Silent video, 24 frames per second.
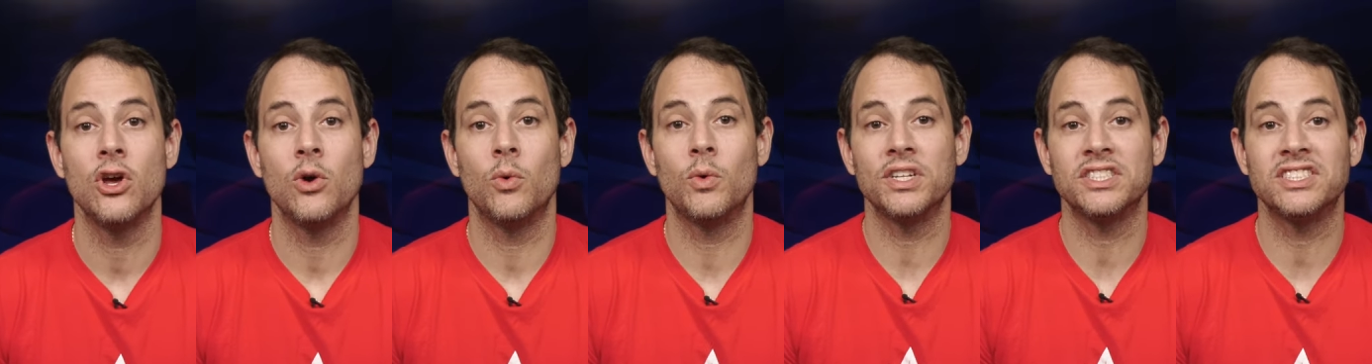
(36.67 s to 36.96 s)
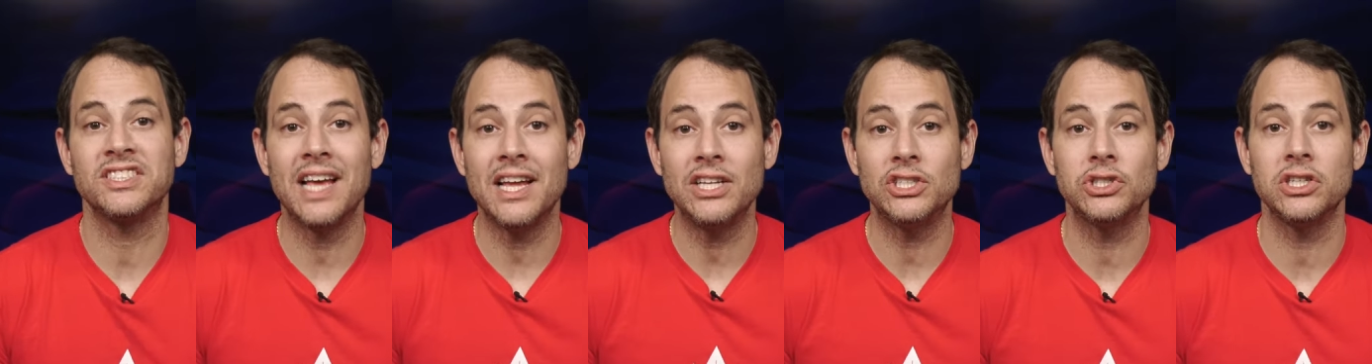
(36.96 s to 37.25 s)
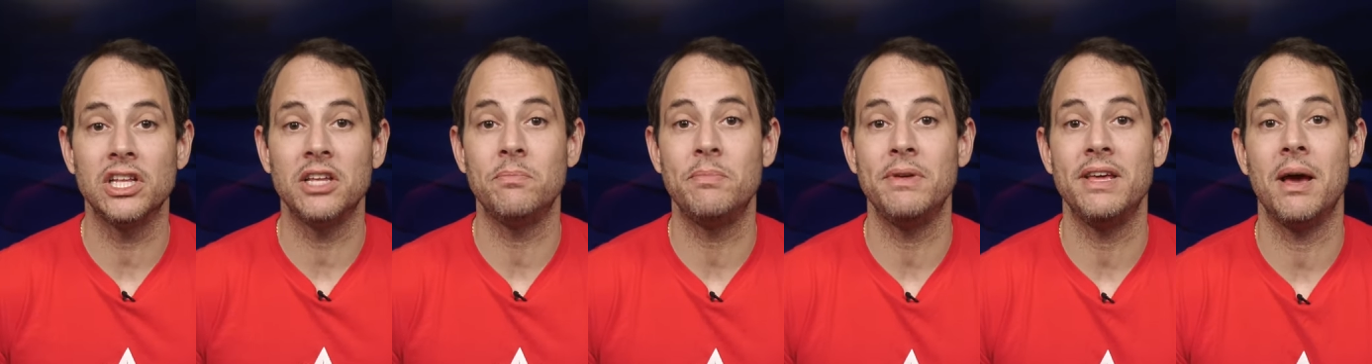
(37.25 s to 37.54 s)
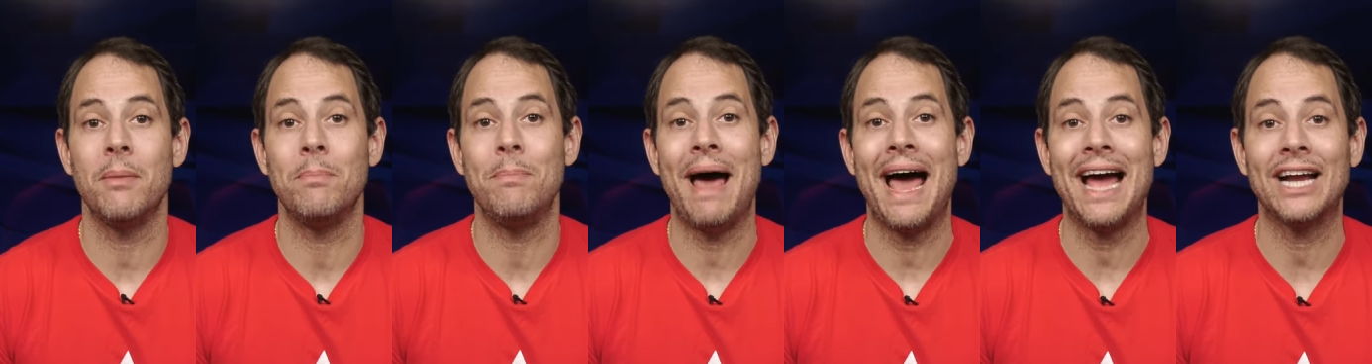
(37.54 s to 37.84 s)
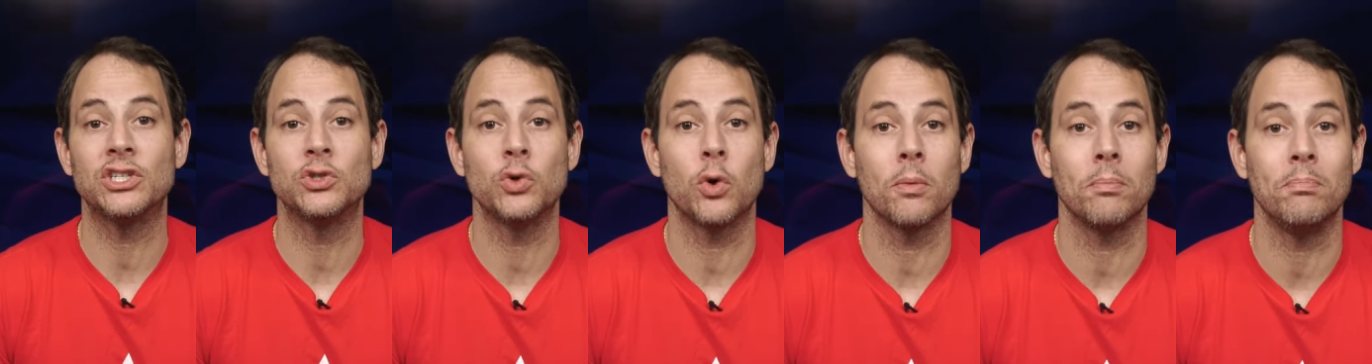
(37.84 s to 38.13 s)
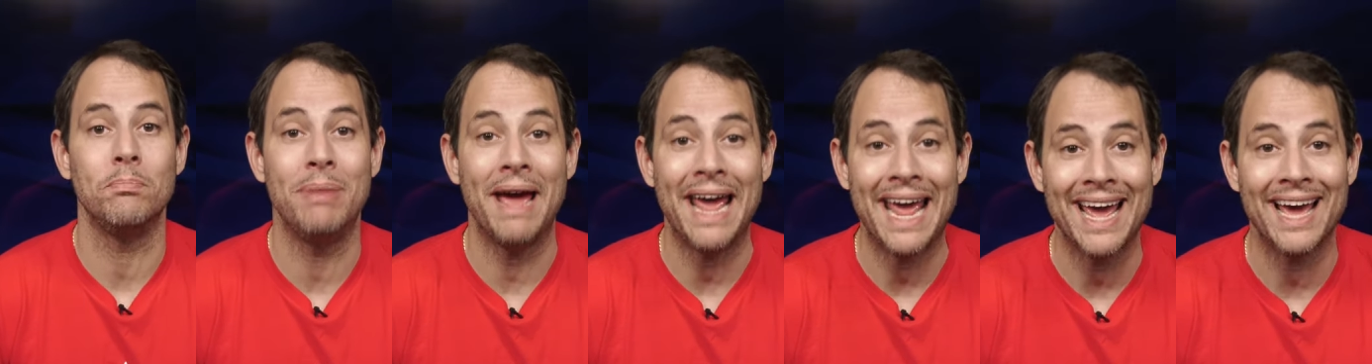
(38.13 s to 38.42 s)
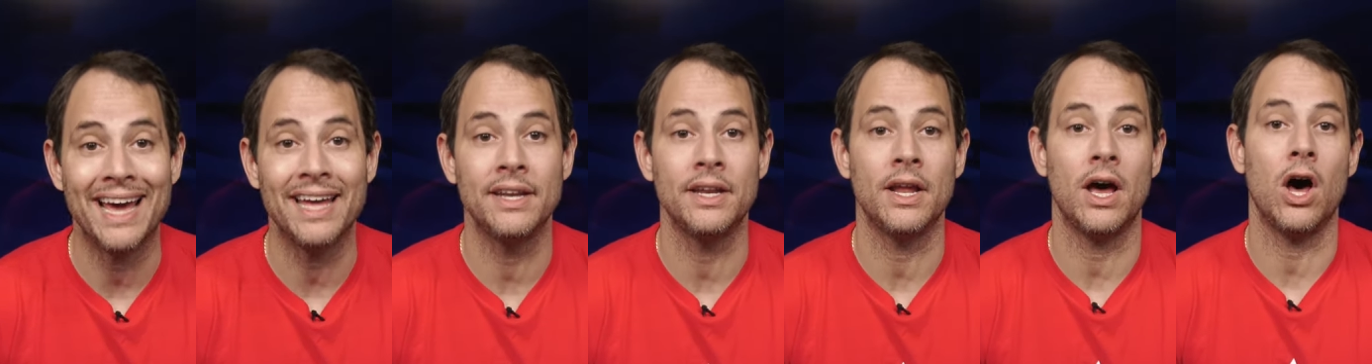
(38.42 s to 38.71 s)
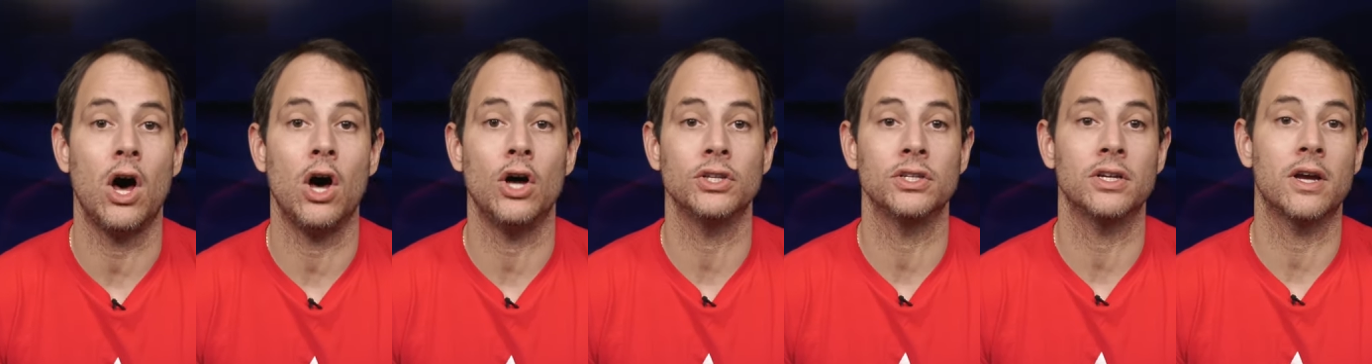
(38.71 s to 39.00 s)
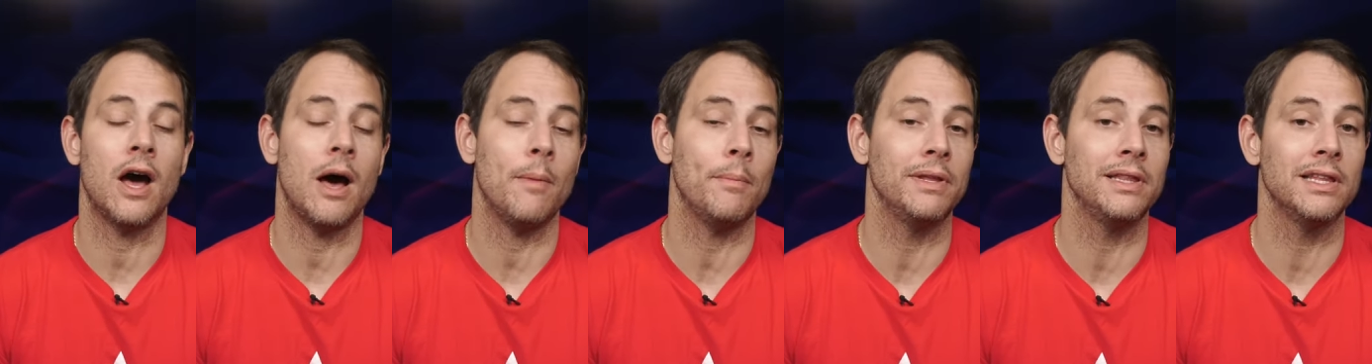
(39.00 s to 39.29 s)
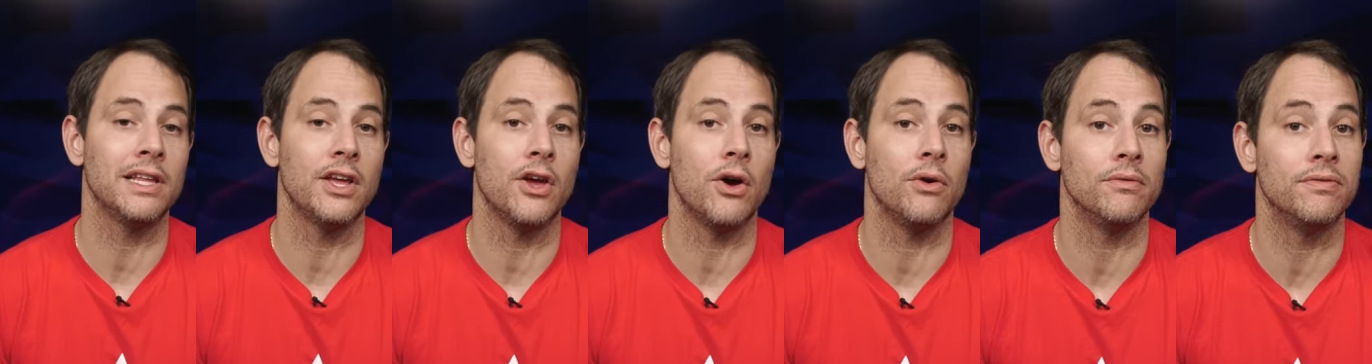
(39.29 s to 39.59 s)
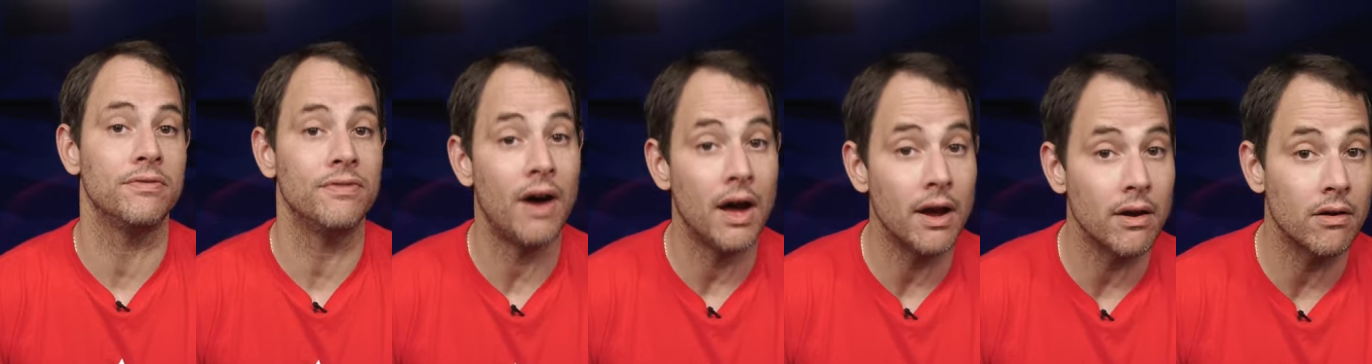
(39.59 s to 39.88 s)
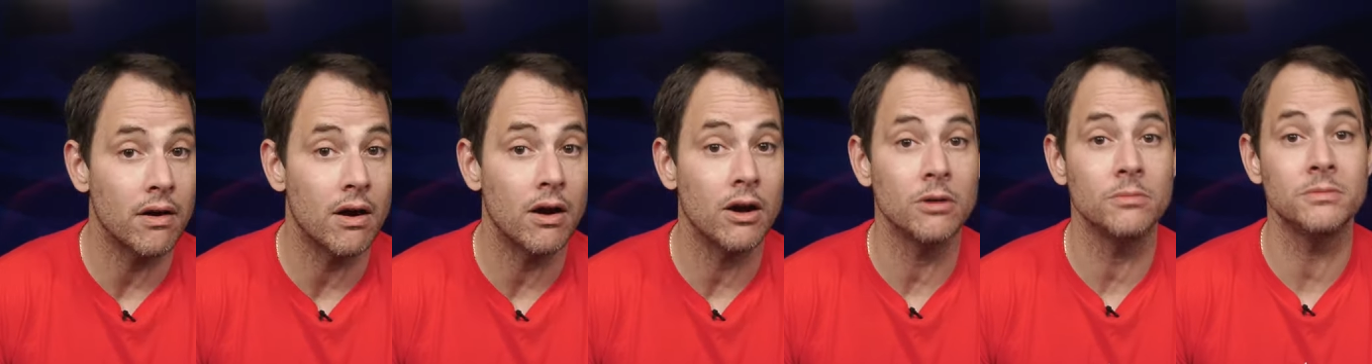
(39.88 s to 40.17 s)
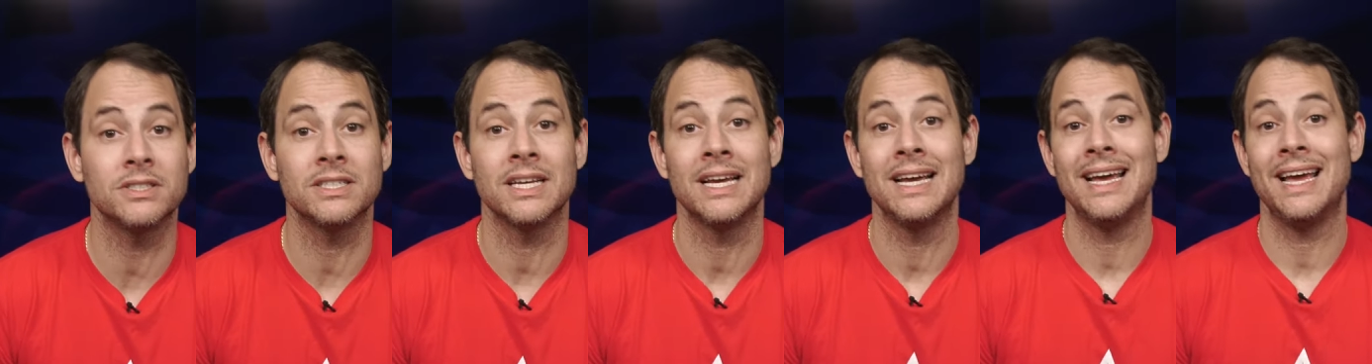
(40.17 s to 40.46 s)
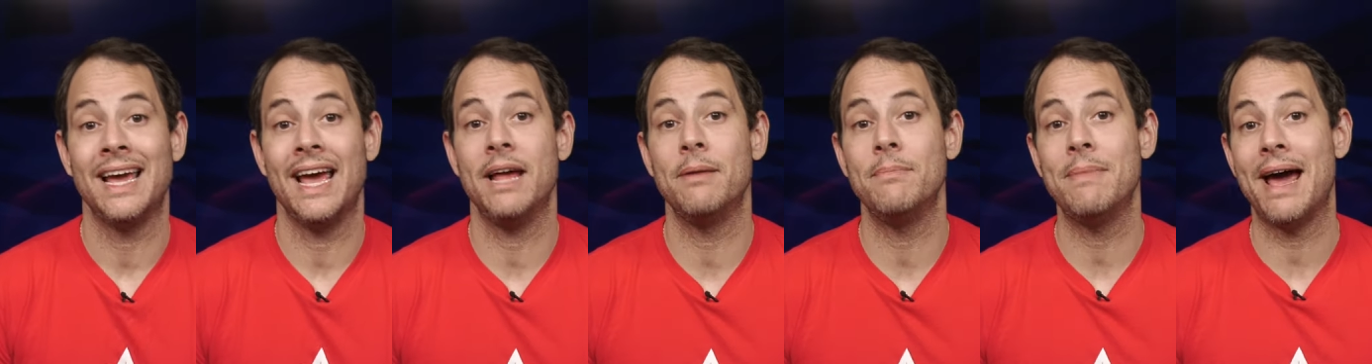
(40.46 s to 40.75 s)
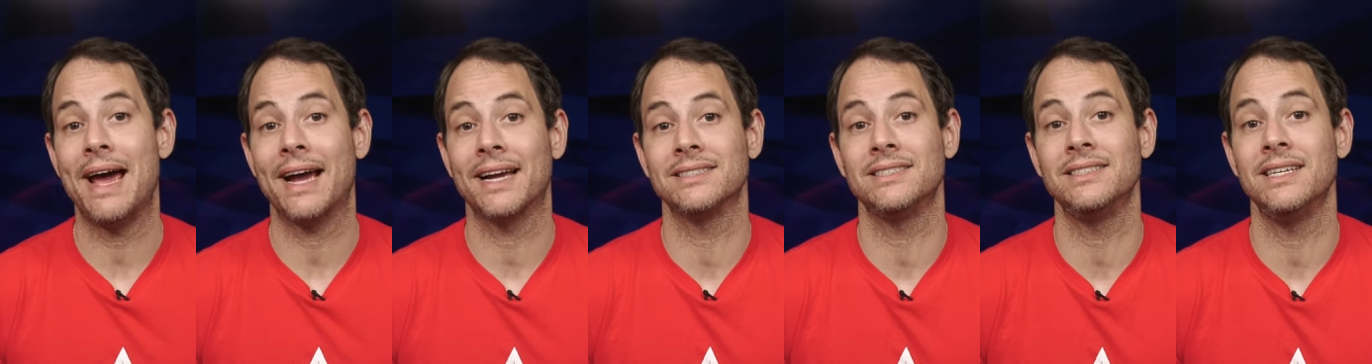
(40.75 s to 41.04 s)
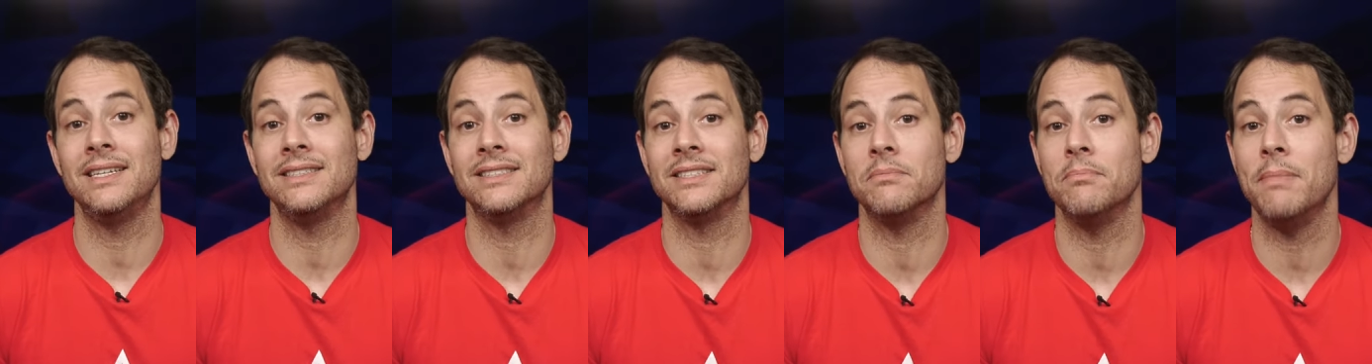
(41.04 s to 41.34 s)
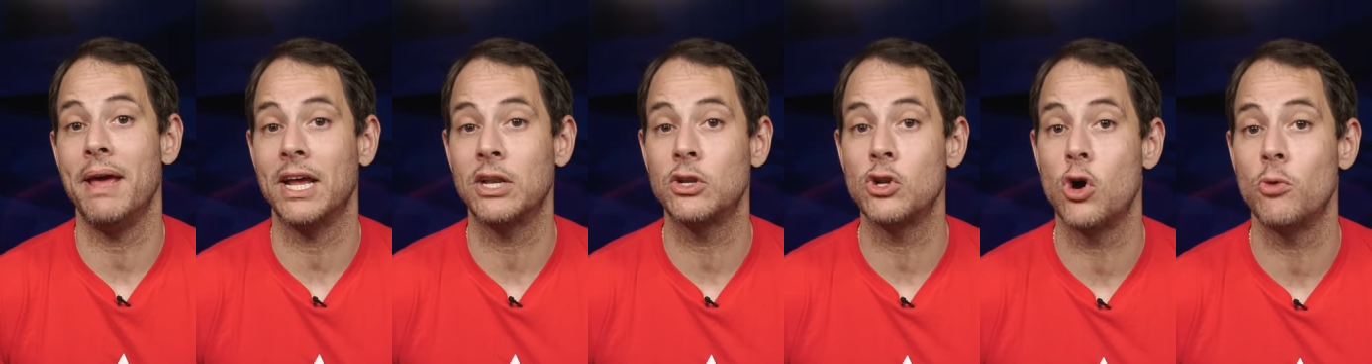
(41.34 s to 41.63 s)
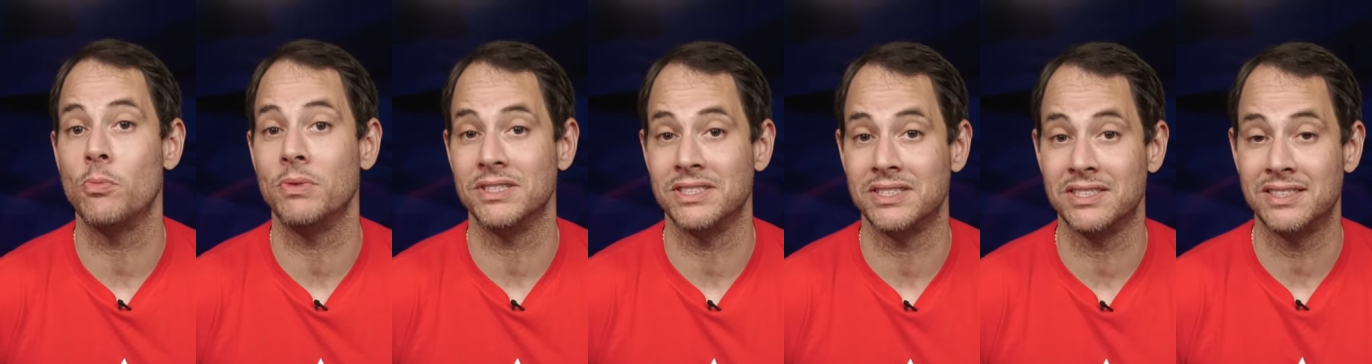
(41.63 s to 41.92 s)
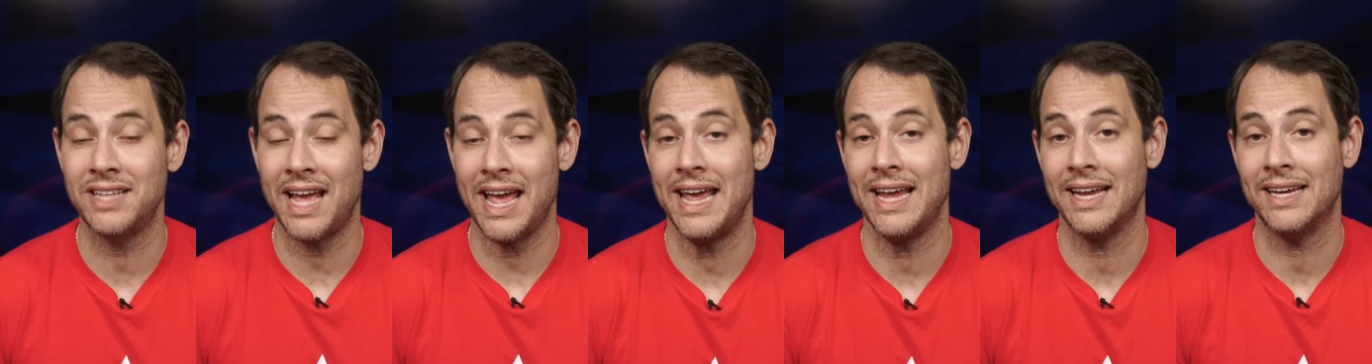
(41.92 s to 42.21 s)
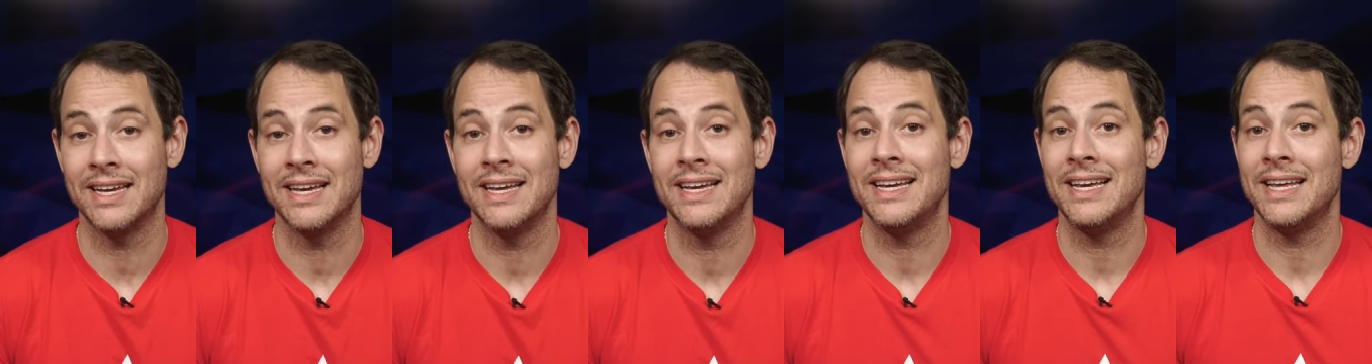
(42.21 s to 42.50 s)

would essentially be a backdoor ban on commonly owned firearms and magazines. And make no mistake,